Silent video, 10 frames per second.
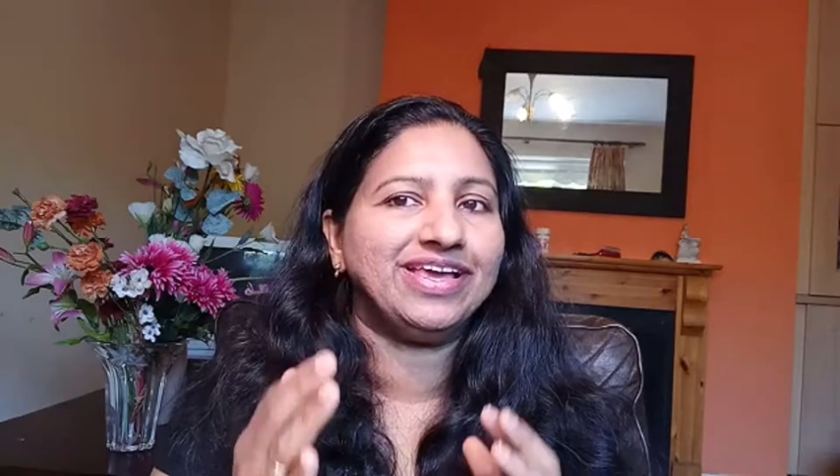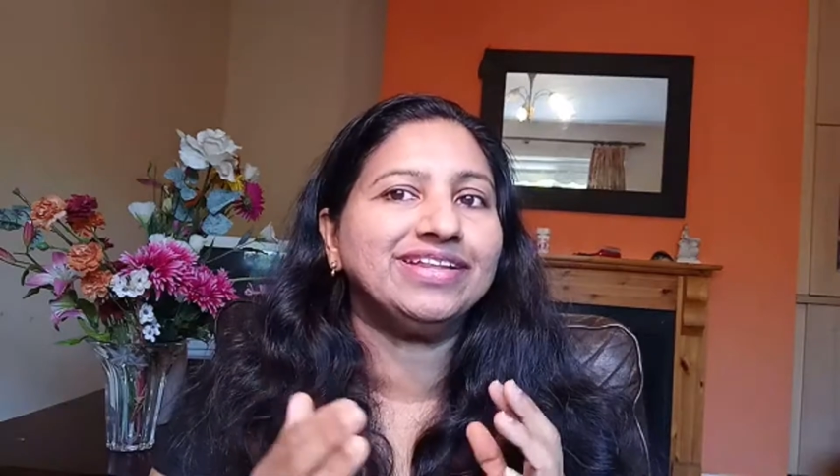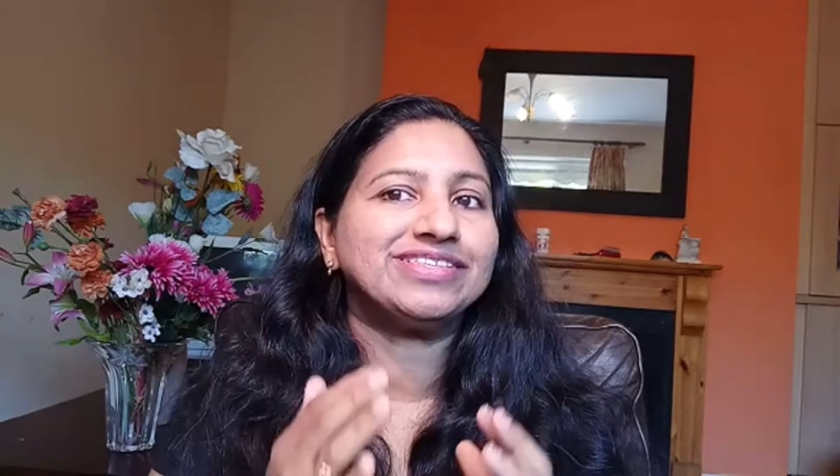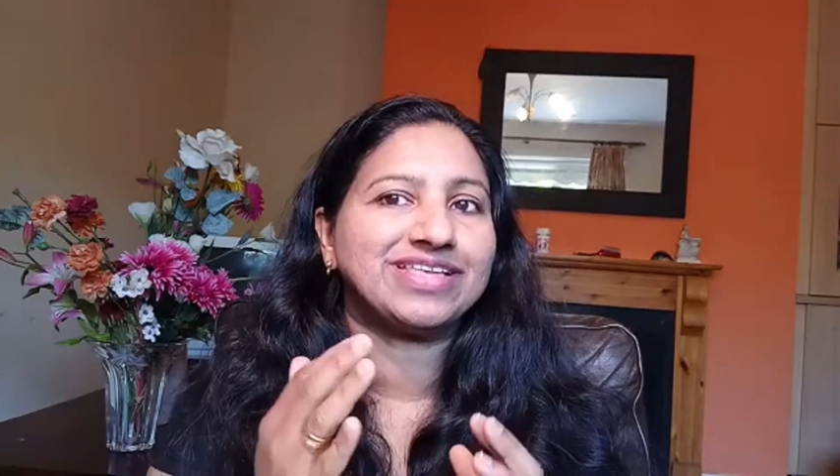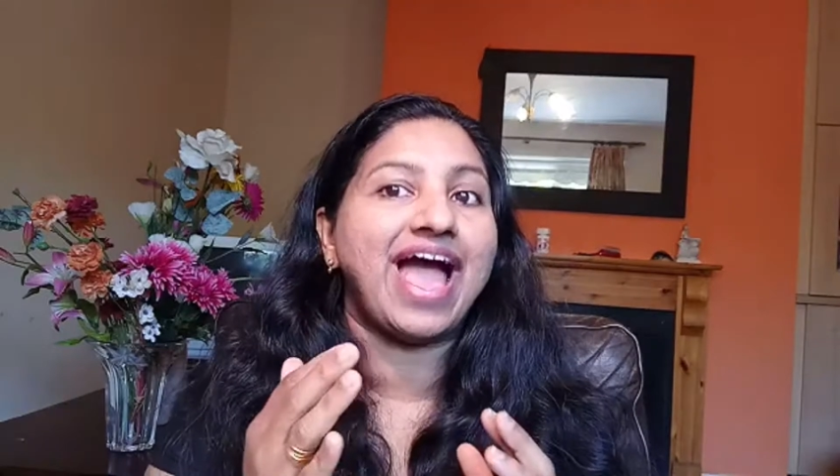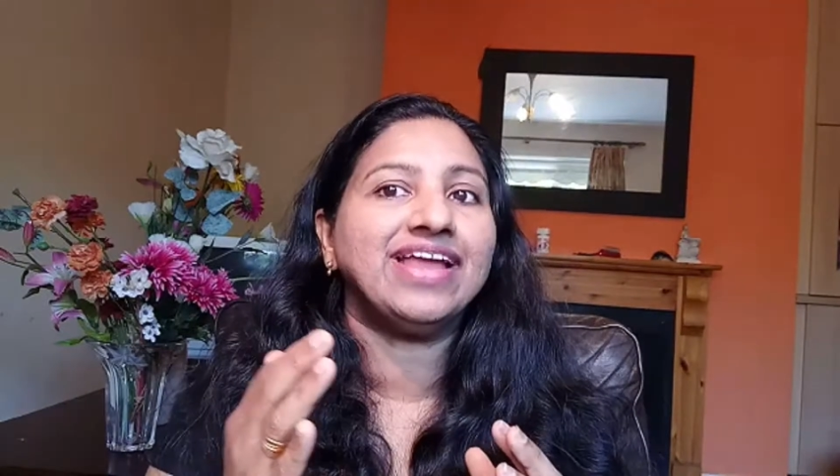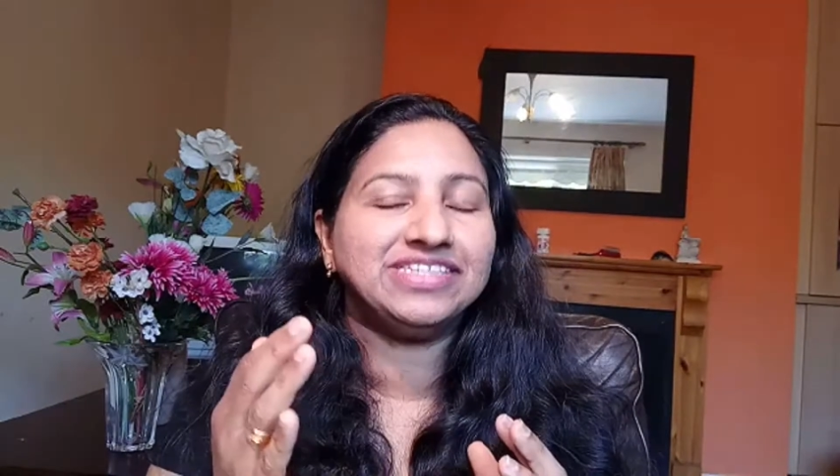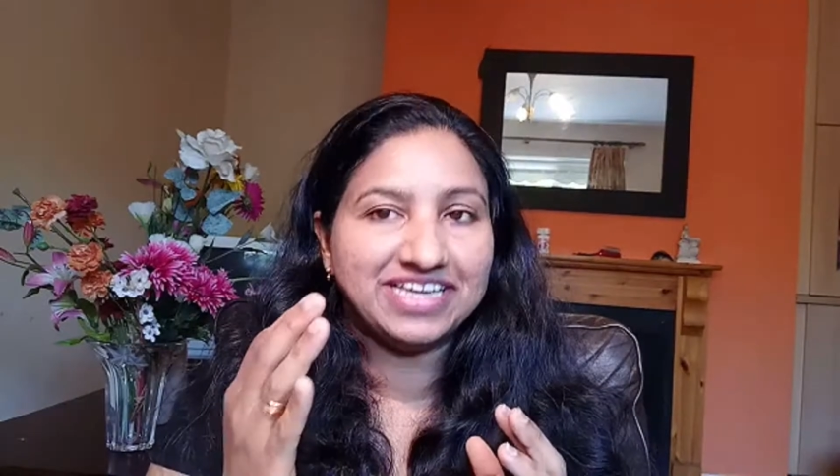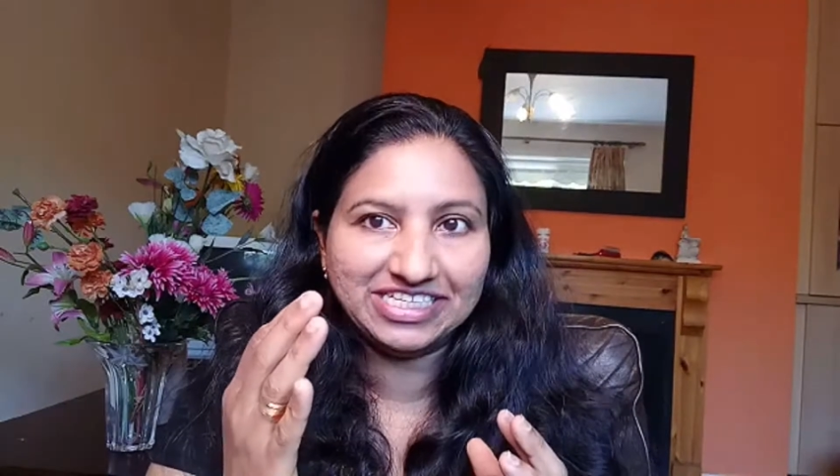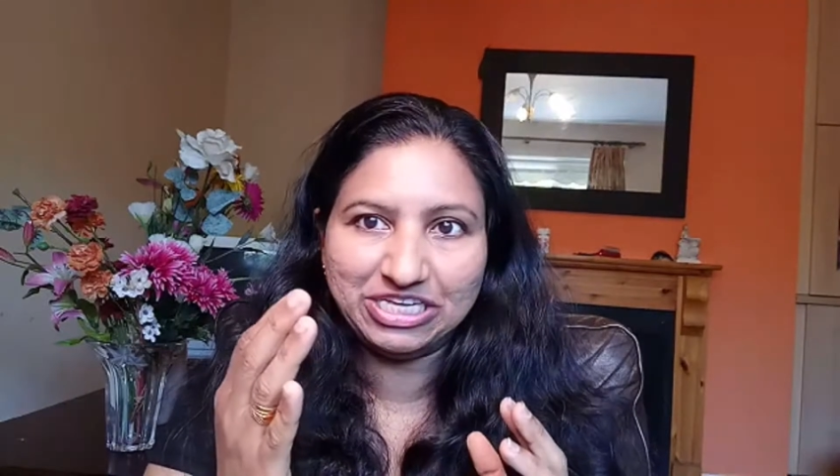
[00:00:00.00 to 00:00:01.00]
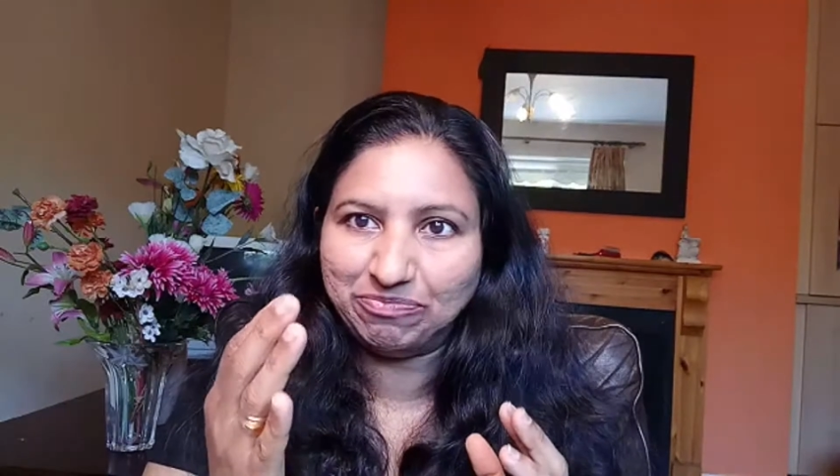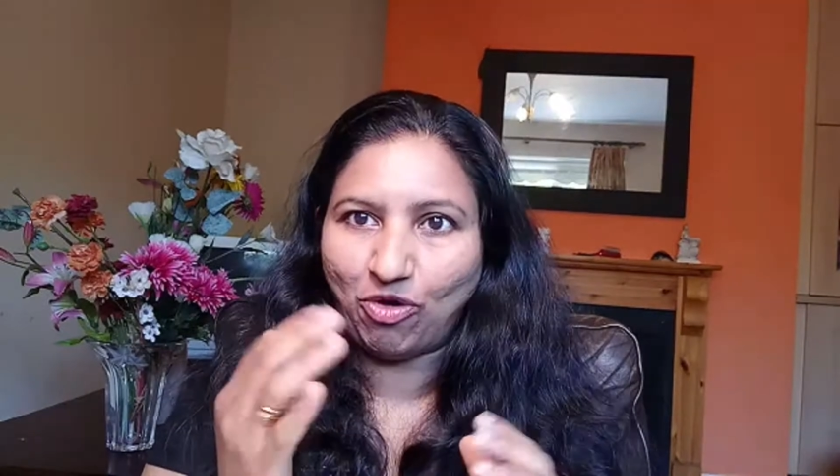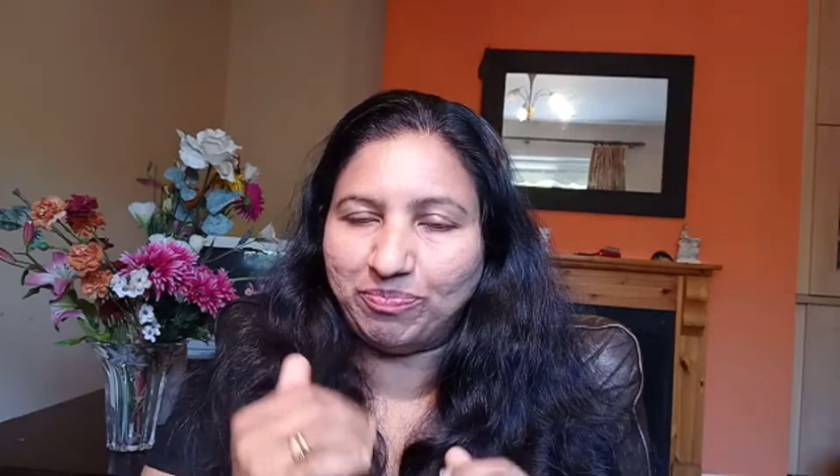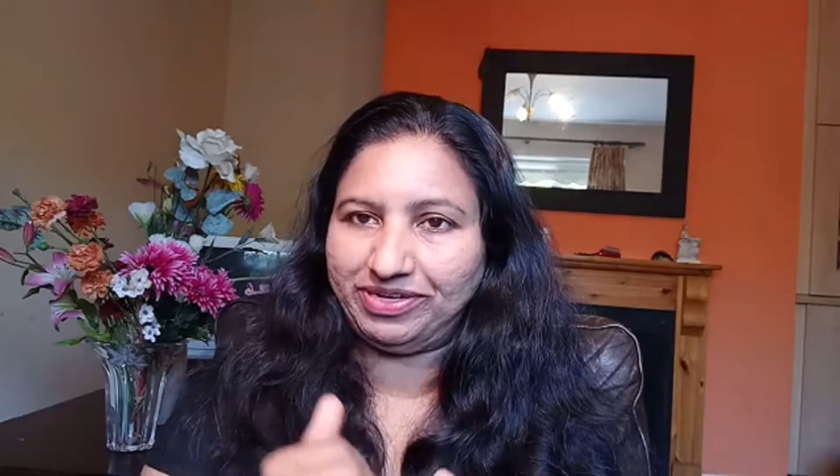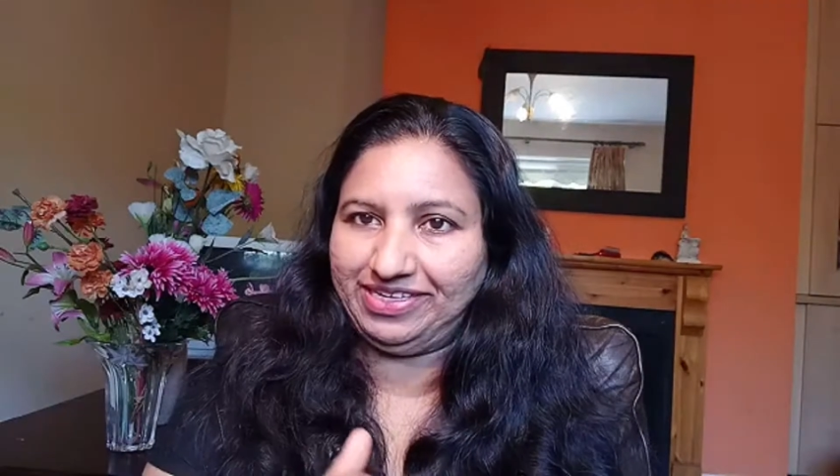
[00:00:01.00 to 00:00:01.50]
its anti-aging
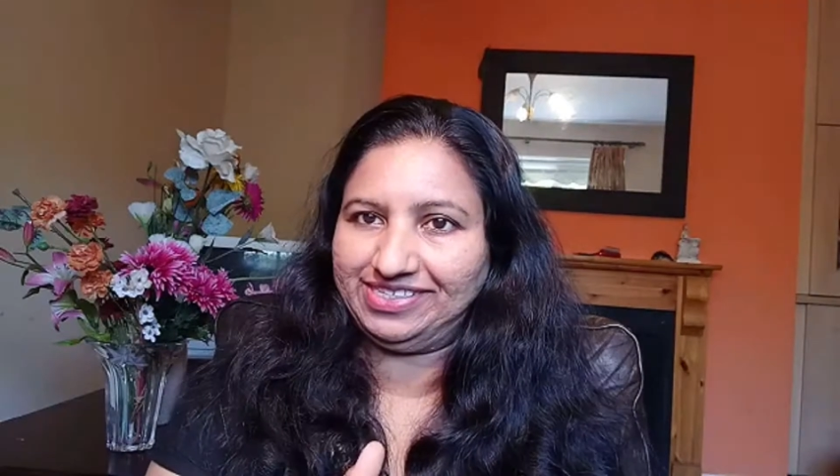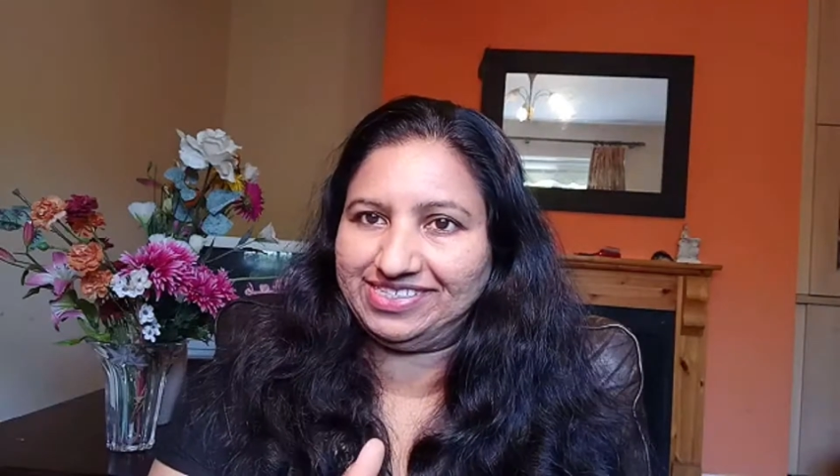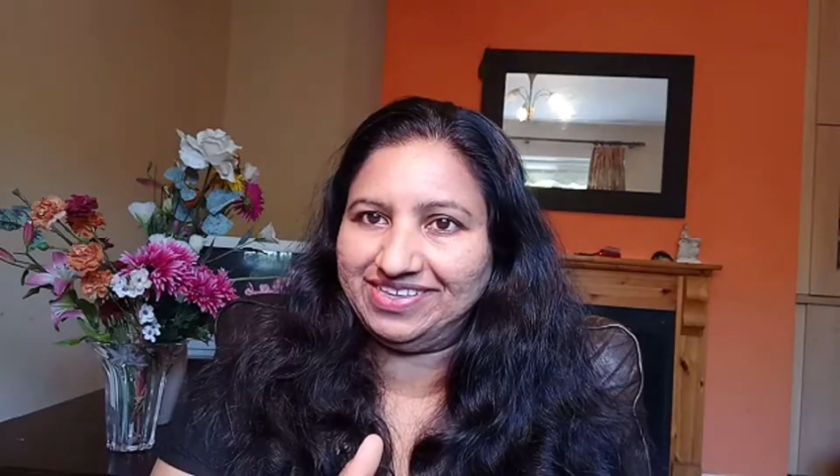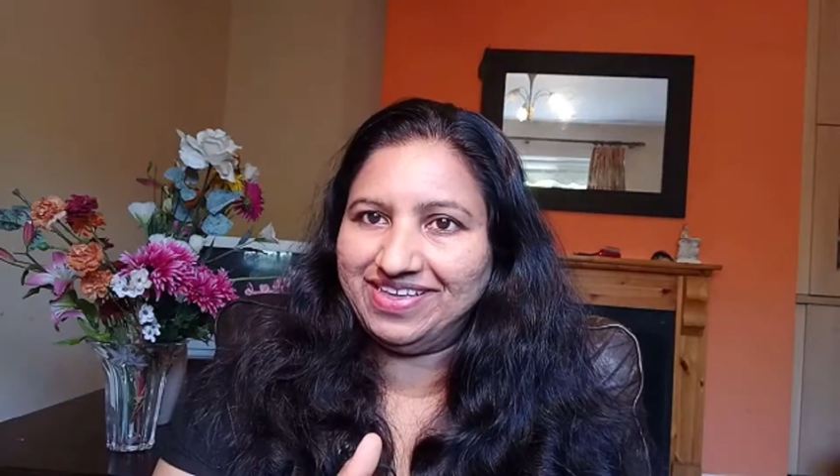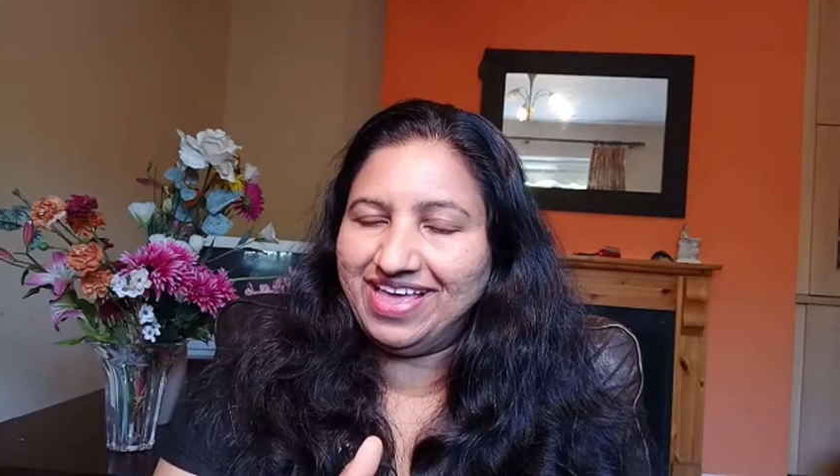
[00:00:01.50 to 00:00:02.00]
properties